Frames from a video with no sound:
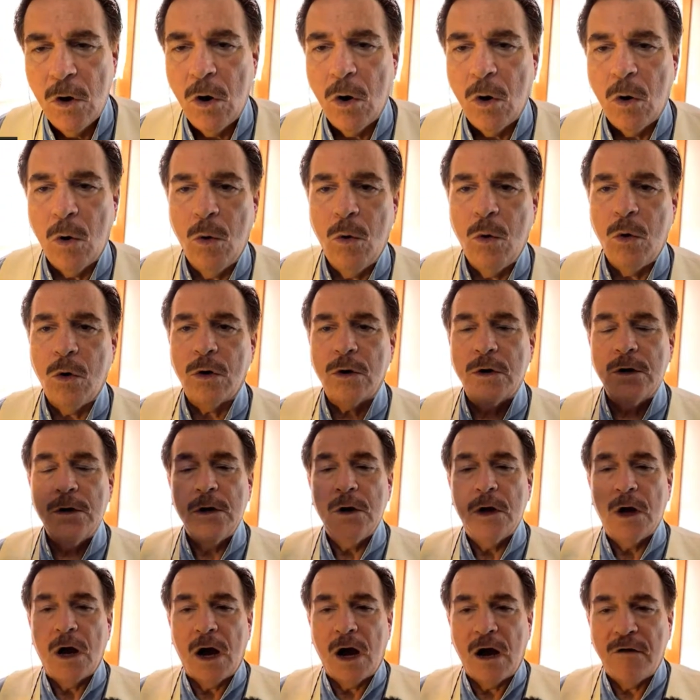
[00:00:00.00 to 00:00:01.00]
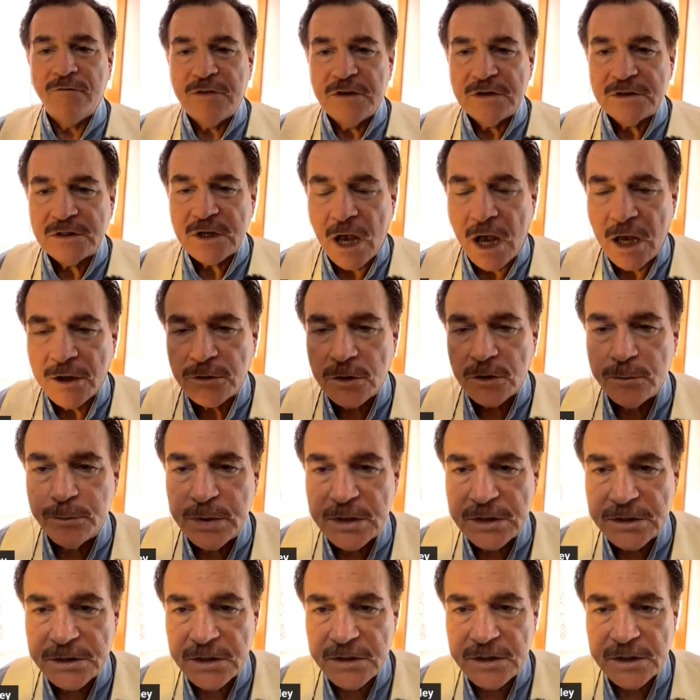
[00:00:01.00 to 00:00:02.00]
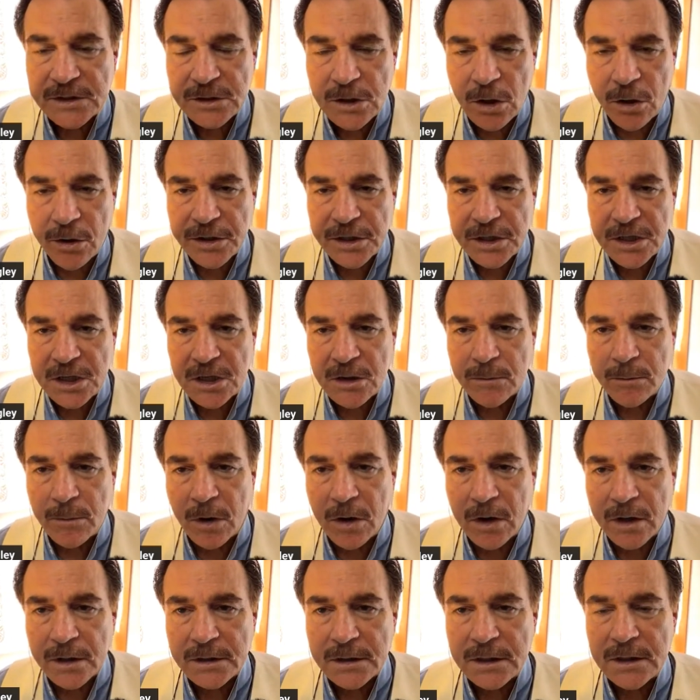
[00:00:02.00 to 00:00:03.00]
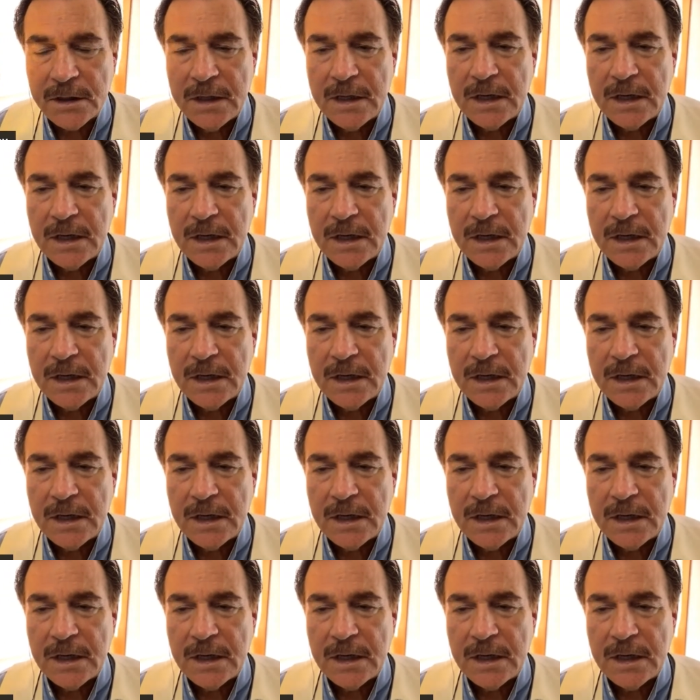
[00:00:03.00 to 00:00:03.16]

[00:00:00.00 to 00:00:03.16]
Or of this 100 billion that's already earmarked,